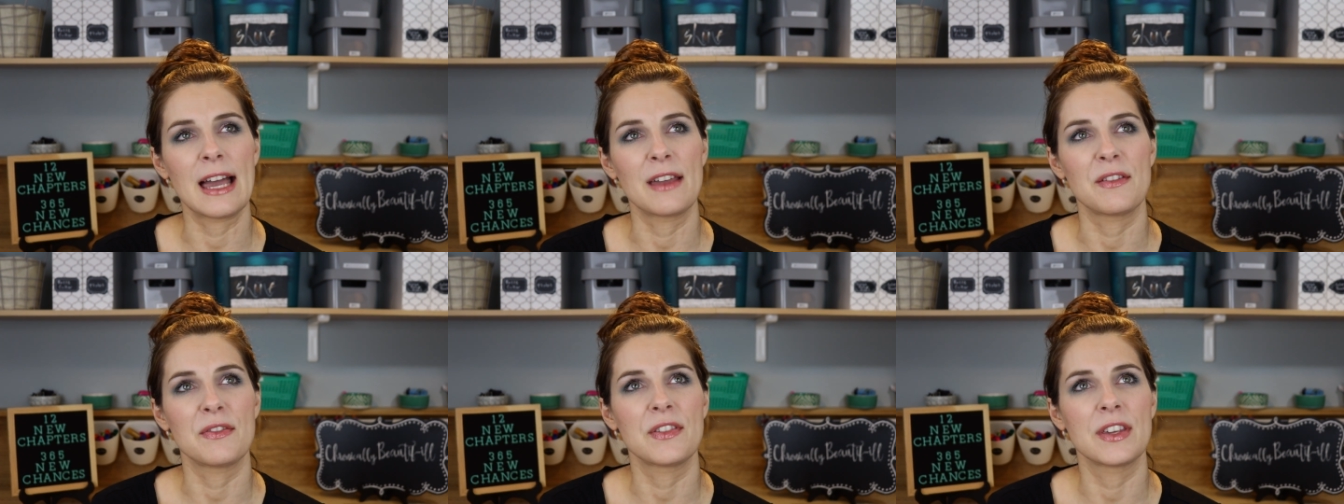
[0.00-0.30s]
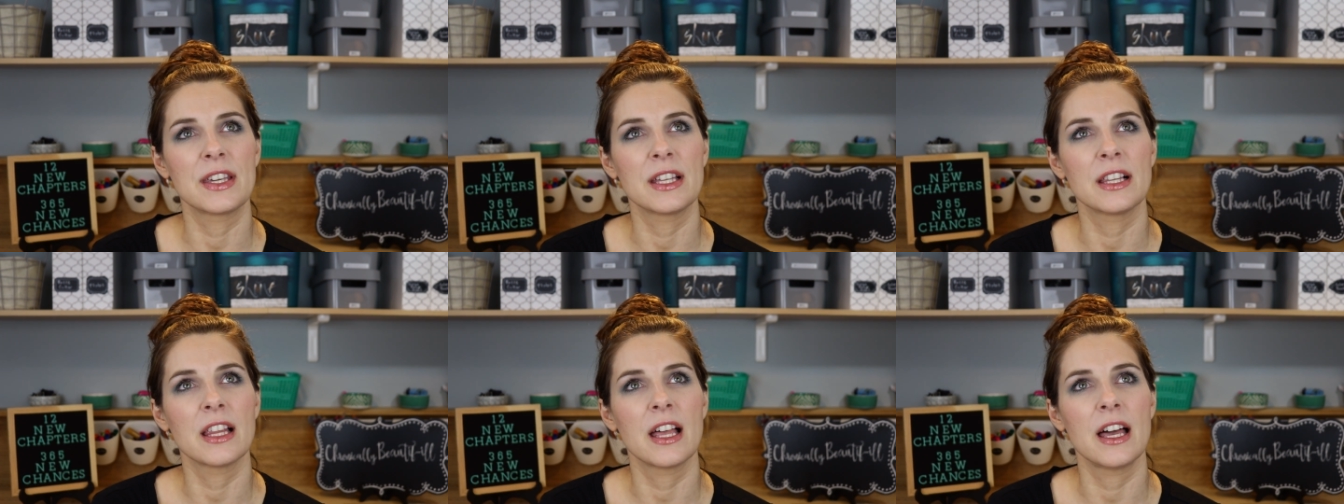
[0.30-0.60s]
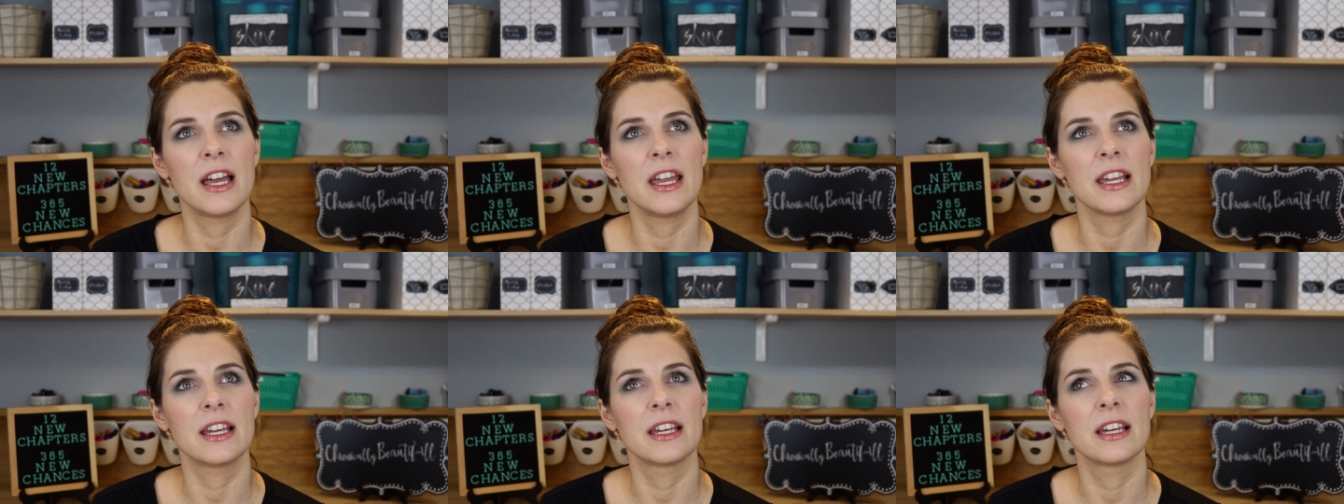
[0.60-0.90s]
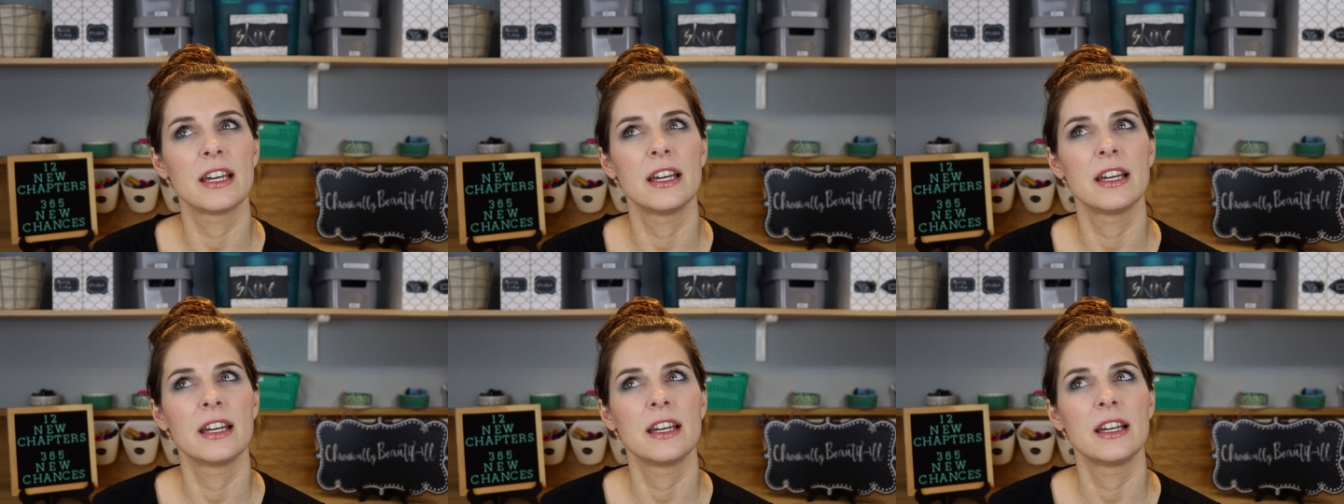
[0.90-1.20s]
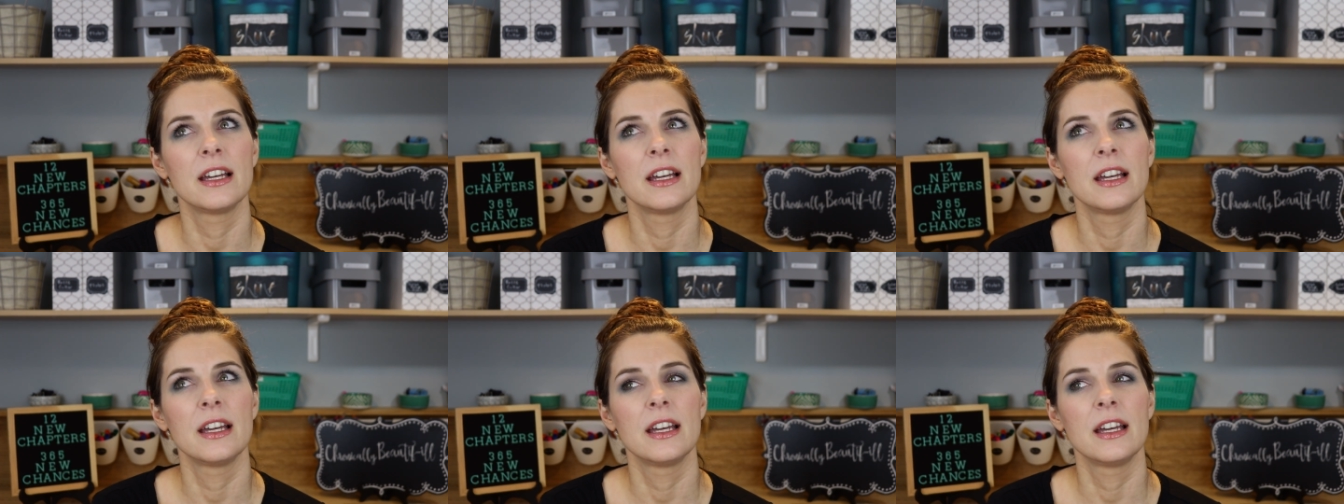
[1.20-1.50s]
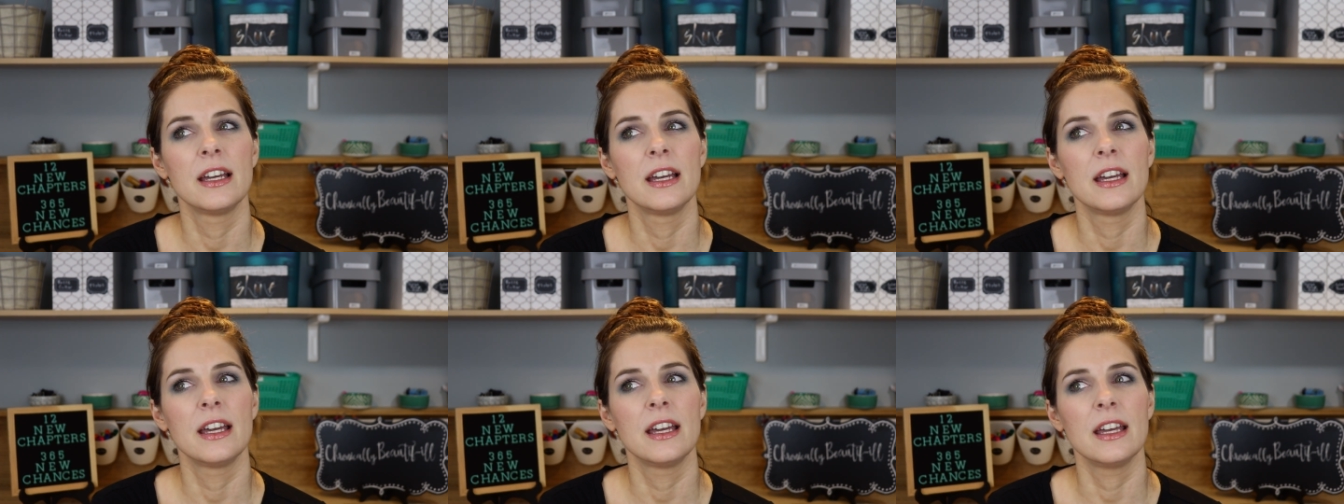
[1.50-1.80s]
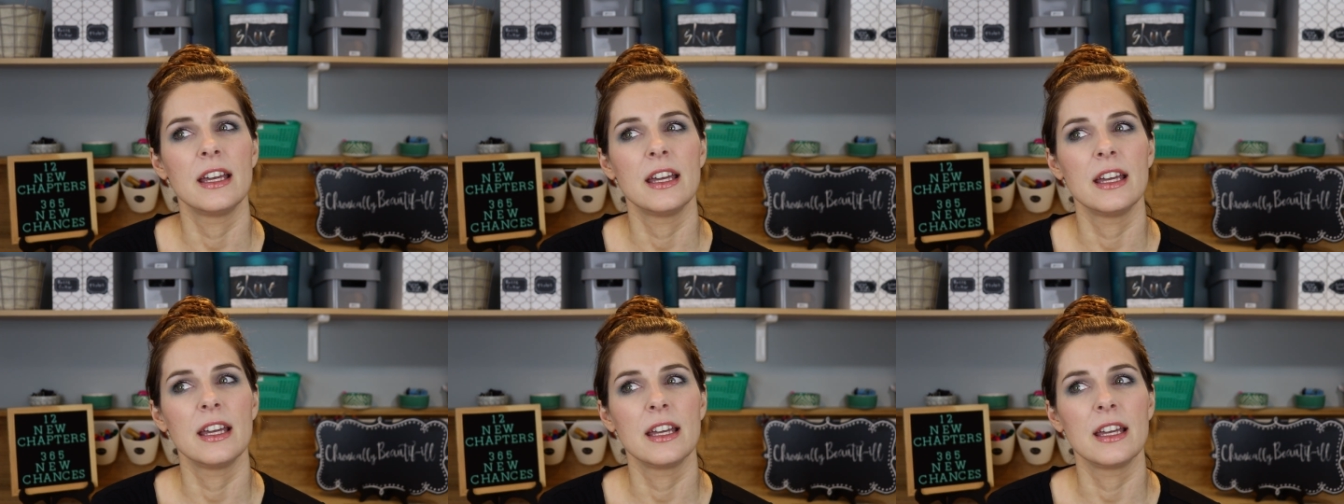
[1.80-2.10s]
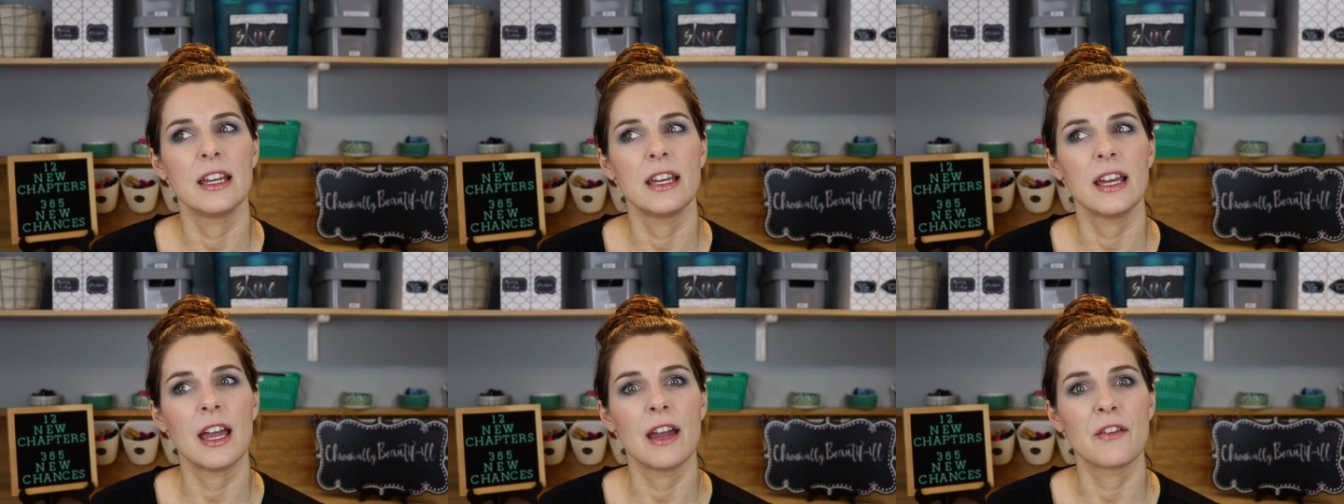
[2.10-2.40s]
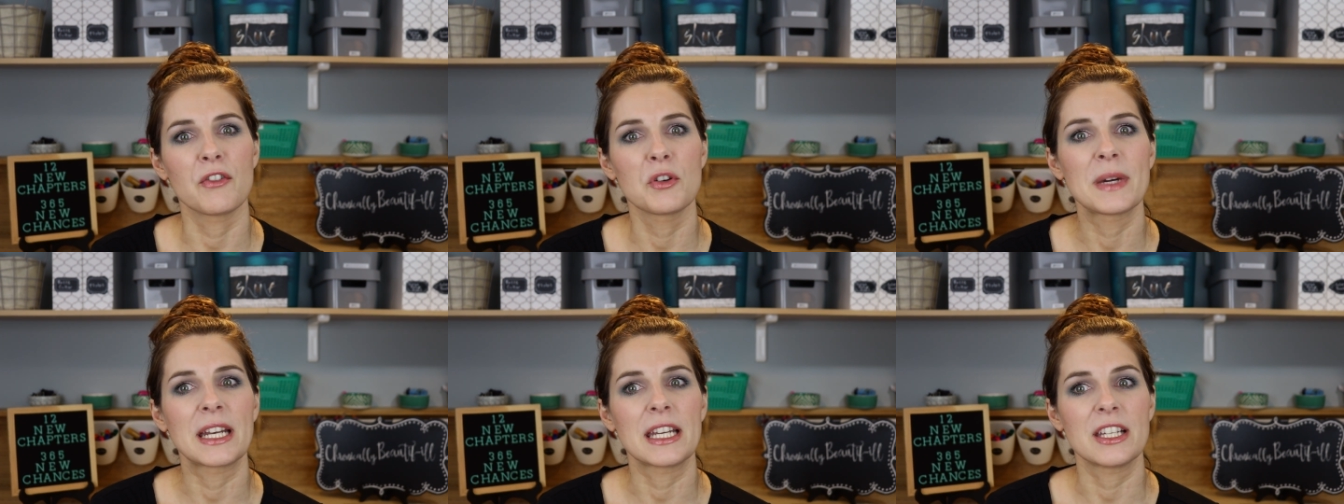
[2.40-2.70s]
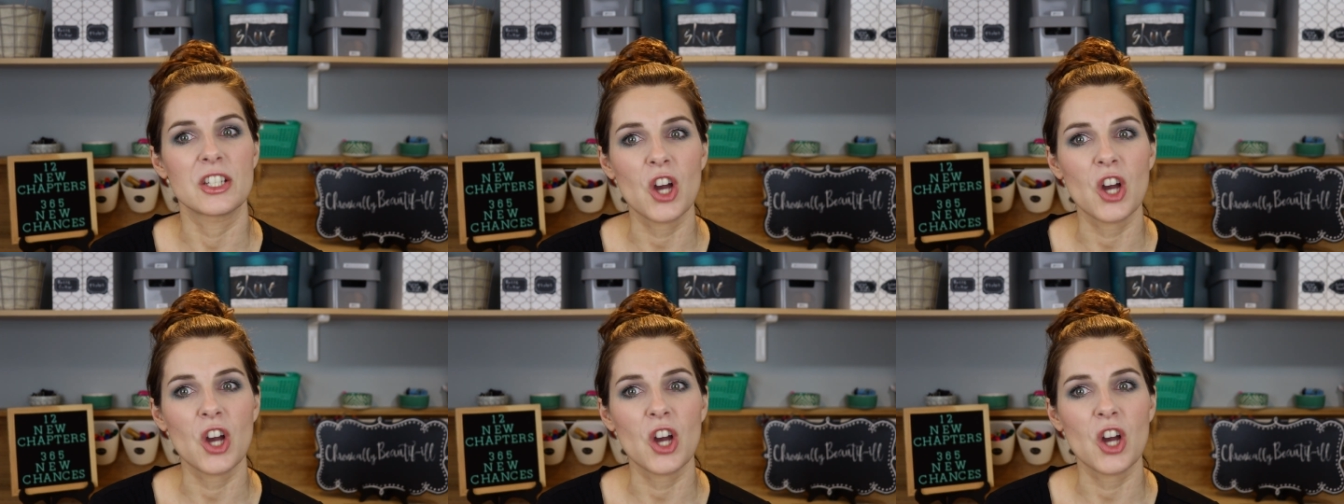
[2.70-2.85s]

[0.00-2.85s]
I feel like everybody